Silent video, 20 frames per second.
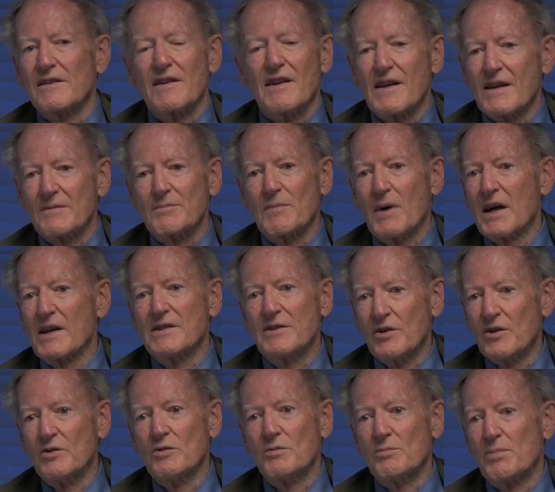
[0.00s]
and my
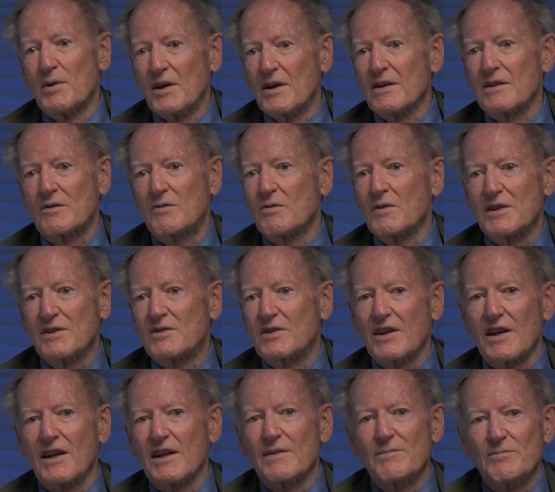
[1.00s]
new book, which
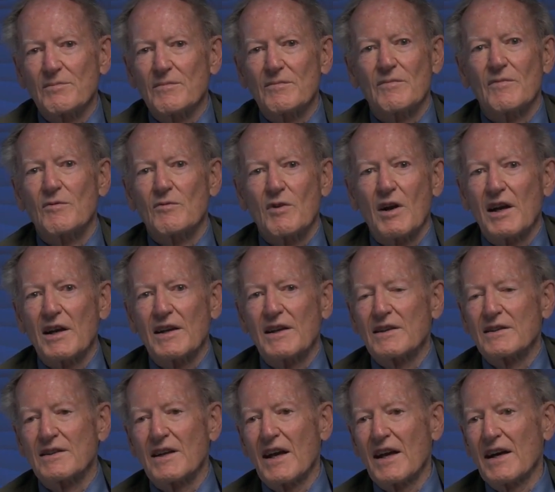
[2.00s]
I'm
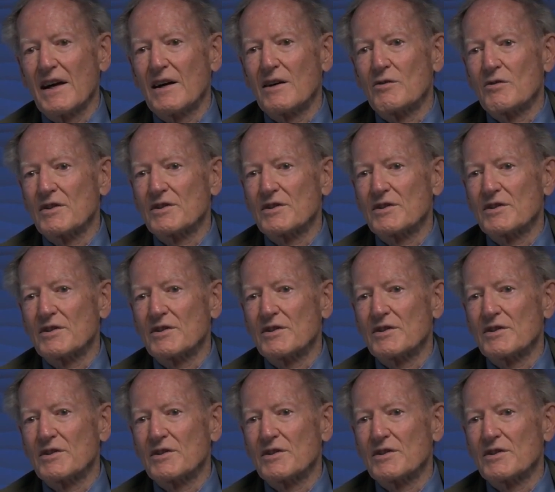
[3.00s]
writing now,